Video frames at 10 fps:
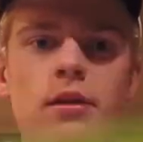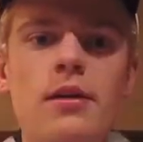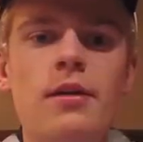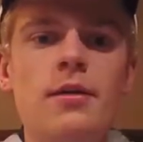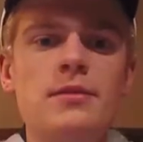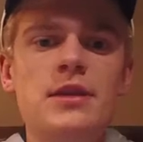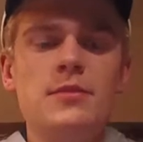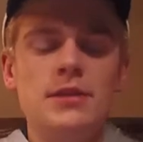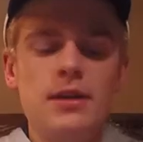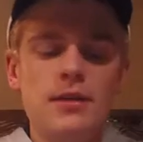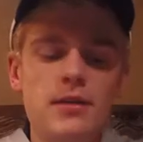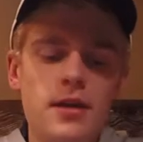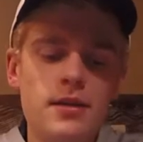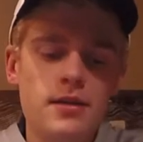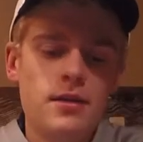to imitate
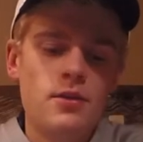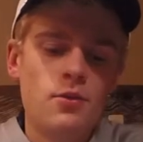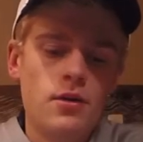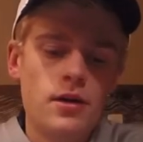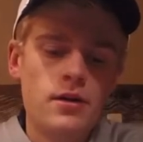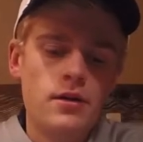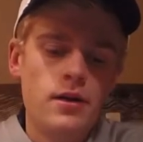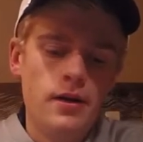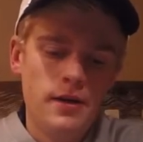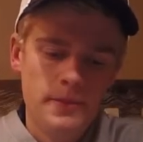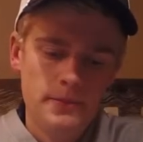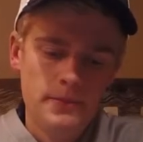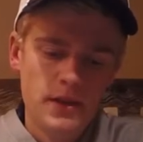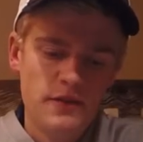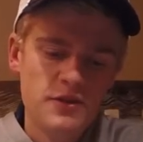anything in the water
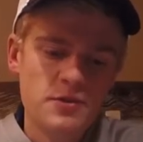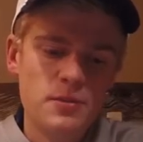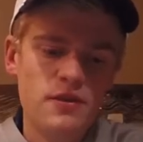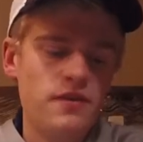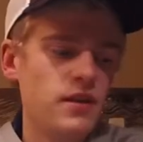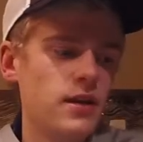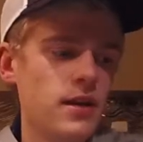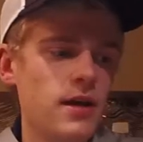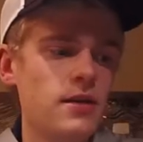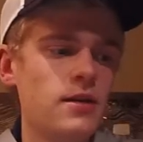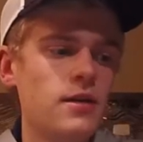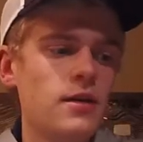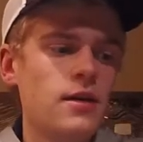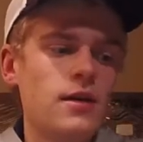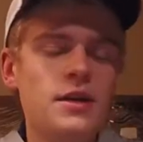that the fish might be feeding on.
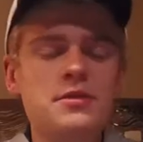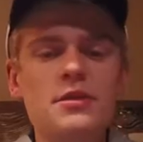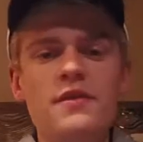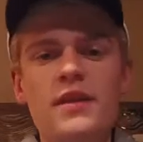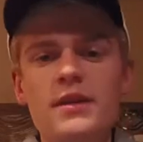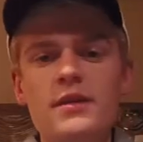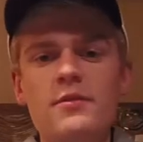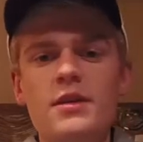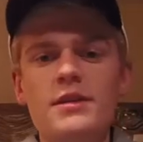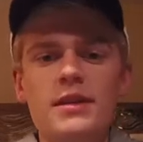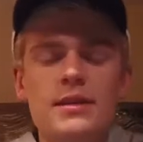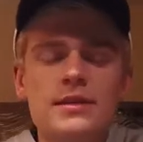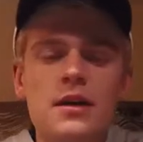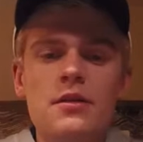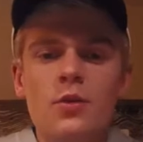That's really effective because it
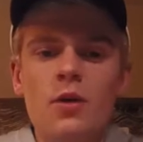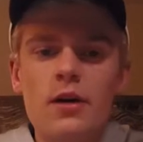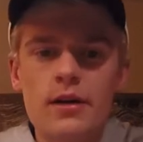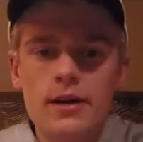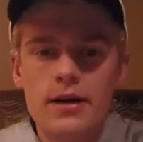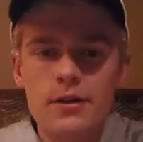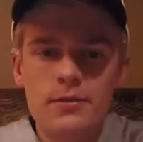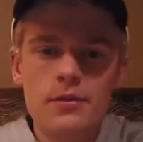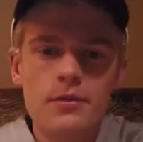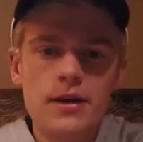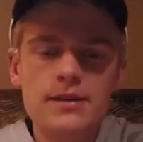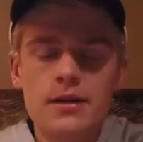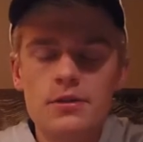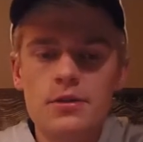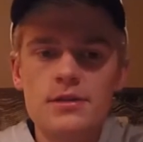gets down in the water column, right
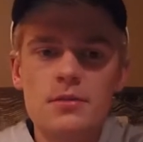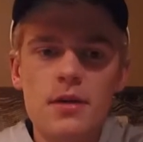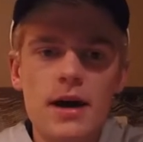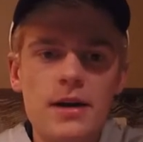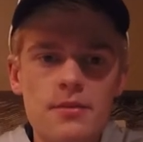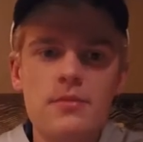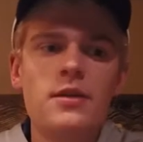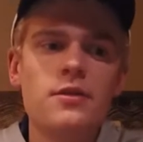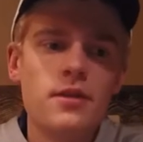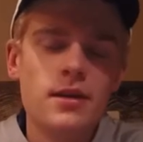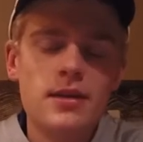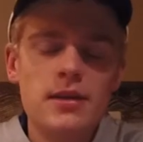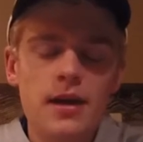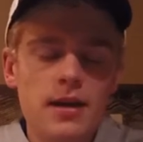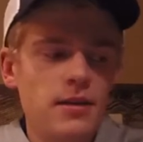down towards the bottom, and you can
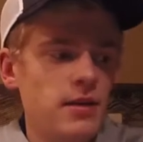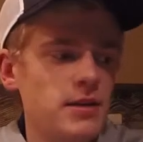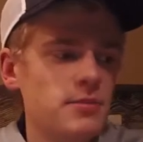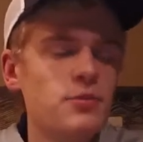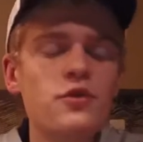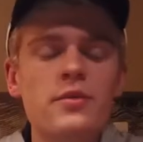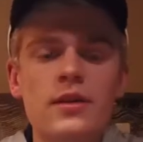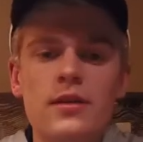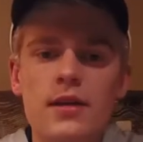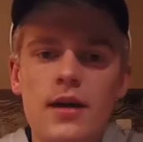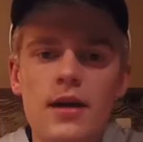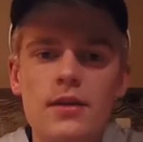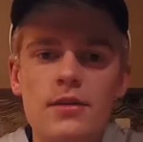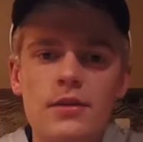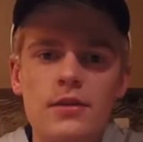get that nice movement
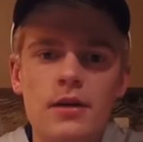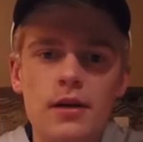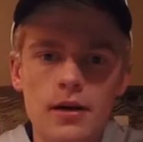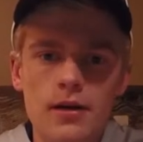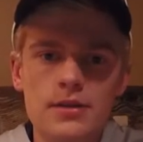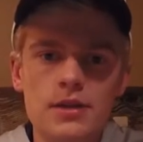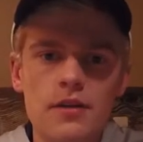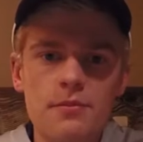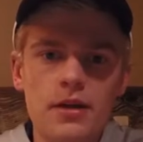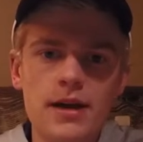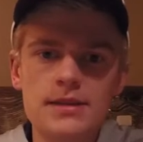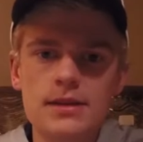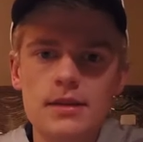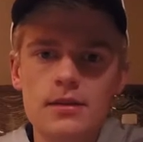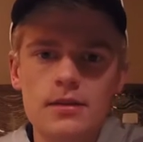on your soft
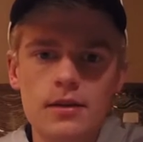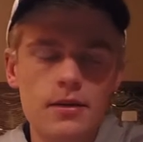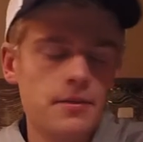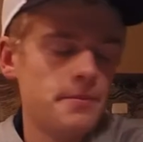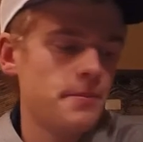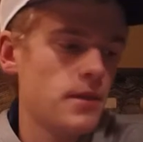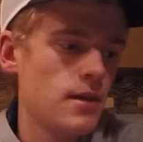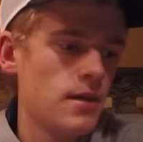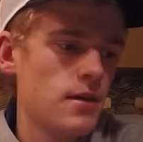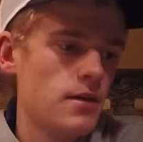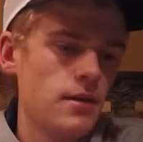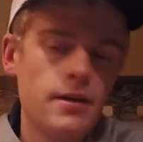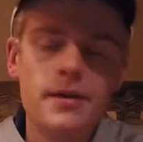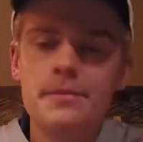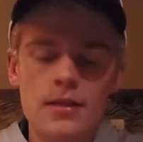plastic. And
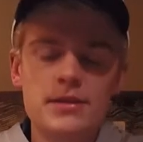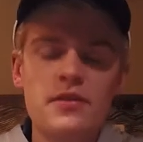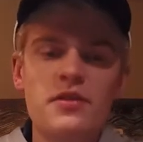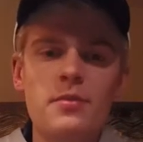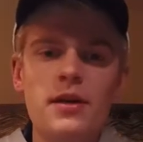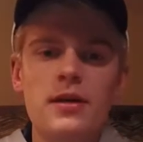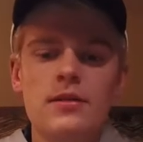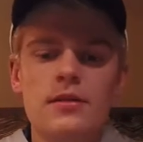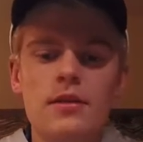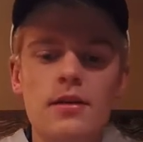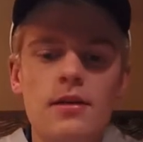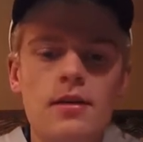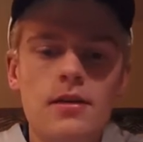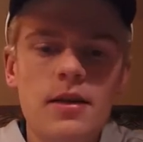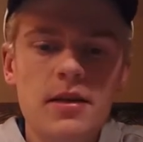the seventh bait
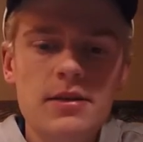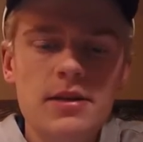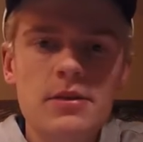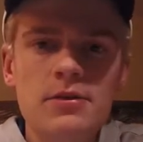that I like to